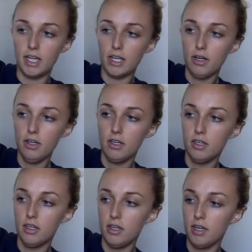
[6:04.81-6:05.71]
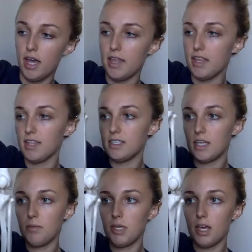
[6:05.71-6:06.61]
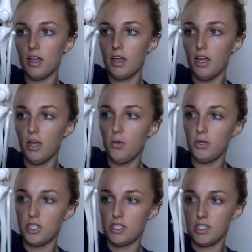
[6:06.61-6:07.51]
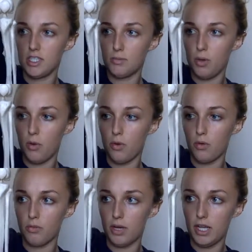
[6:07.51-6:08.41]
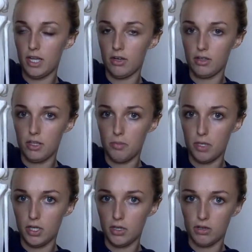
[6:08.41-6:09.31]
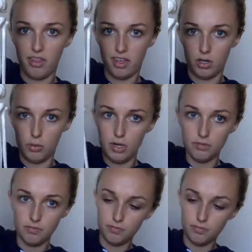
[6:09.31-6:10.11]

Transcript: here, and then the tibia, which is this bone right here, the bigger, thicker one.